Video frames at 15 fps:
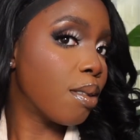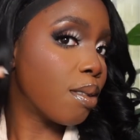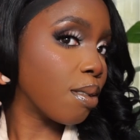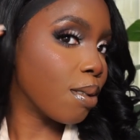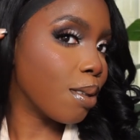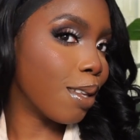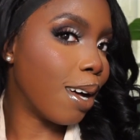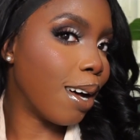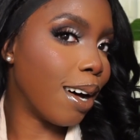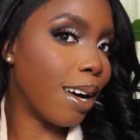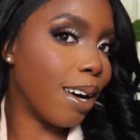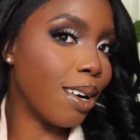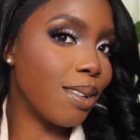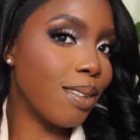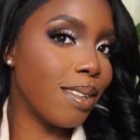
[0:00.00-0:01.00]
took that
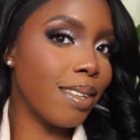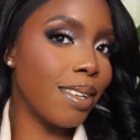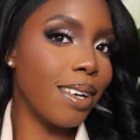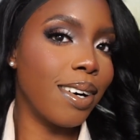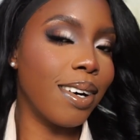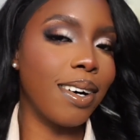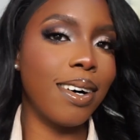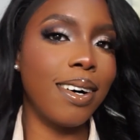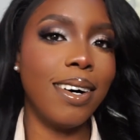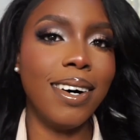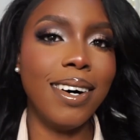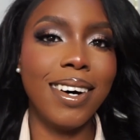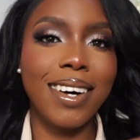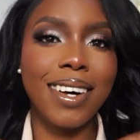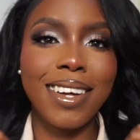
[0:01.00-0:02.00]
out.
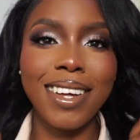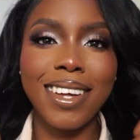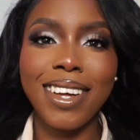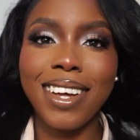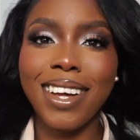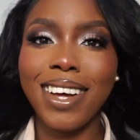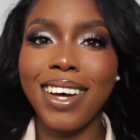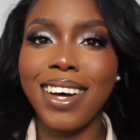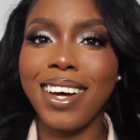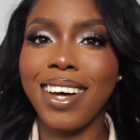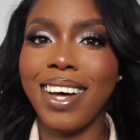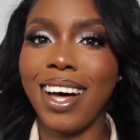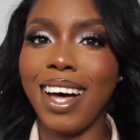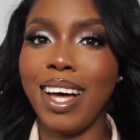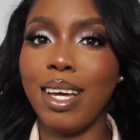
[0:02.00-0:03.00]
Oh,
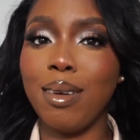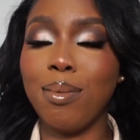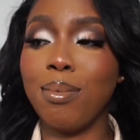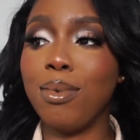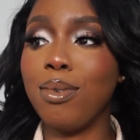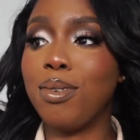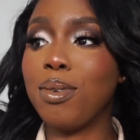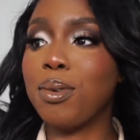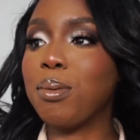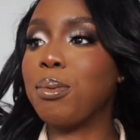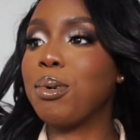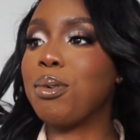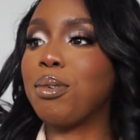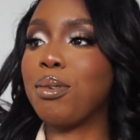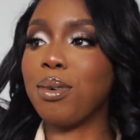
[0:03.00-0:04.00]
I'm in so
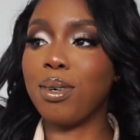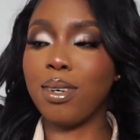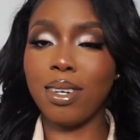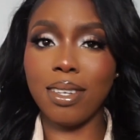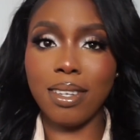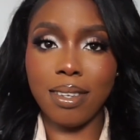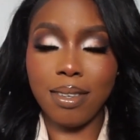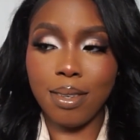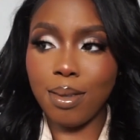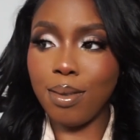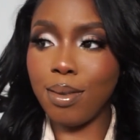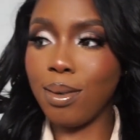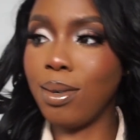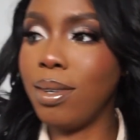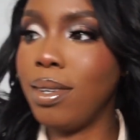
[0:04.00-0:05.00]
much shock. This is so